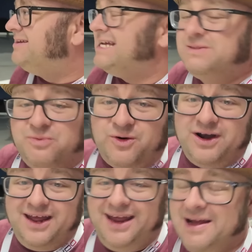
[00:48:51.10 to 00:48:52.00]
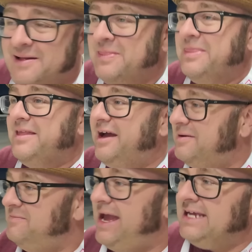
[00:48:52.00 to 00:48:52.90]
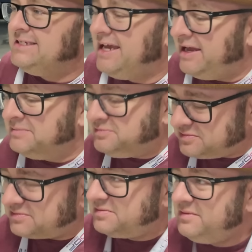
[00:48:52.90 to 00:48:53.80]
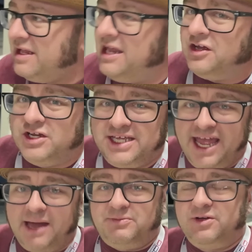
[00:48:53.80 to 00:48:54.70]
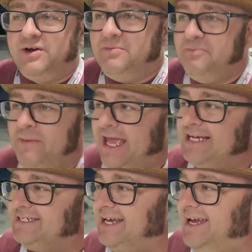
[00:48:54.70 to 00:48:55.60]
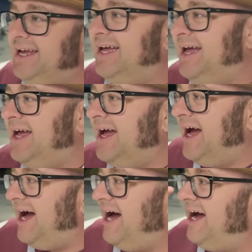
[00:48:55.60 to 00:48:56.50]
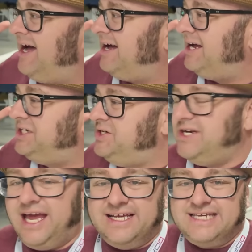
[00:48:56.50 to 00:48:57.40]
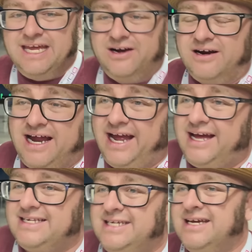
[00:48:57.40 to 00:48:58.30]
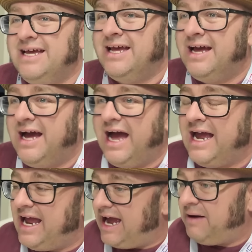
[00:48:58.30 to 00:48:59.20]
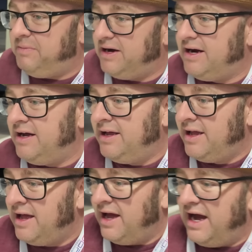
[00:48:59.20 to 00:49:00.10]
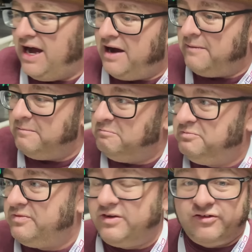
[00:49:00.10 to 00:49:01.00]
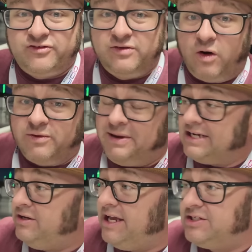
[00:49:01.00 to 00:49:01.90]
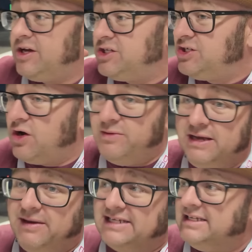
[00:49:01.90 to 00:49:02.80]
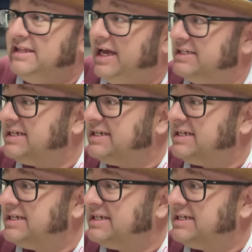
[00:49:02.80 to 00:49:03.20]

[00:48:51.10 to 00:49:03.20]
So that's pretty amazing. And a good cap to an amazing uh, two days here at IAAPA. Um, just over the past few days, saw so many amazing things.